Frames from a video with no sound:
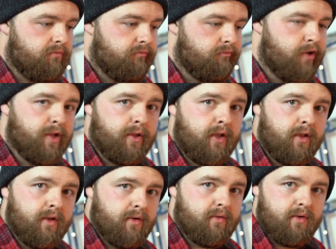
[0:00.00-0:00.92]
really
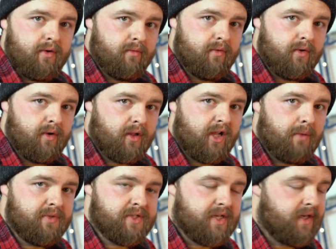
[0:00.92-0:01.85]

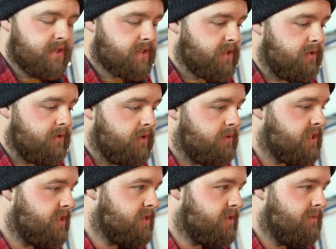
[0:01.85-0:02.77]
acclimatise to the new
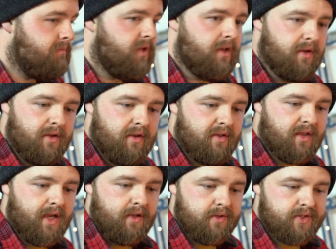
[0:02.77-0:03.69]
system,
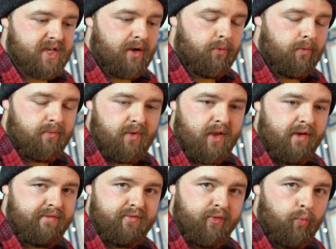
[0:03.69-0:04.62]
get used to how
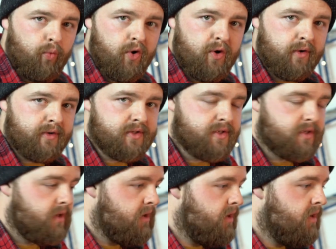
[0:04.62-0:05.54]
everything works,
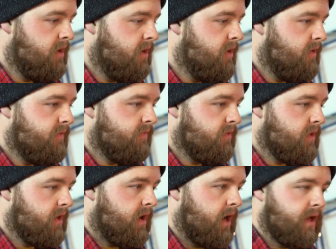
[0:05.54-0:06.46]

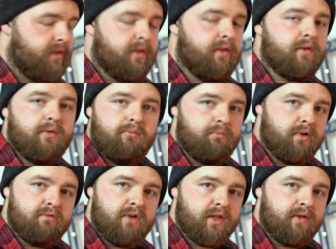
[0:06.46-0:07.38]
and
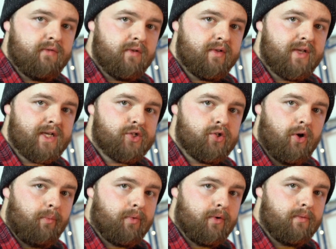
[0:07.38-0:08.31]
be ready for the next
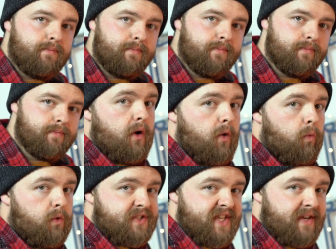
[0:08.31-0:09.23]
job.
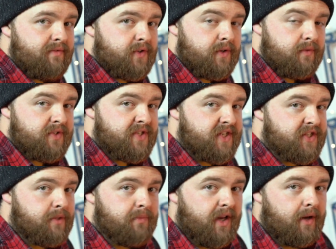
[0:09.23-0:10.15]
Whatever
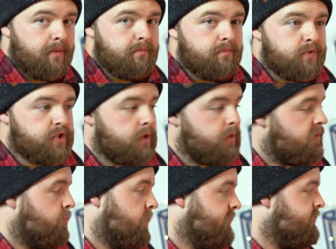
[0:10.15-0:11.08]
system that I'm
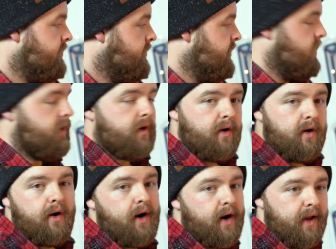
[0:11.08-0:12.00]
shooting with,
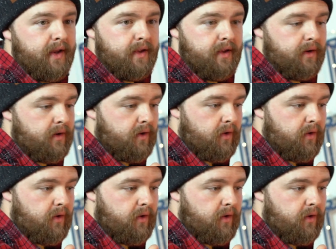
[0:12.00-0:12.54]
I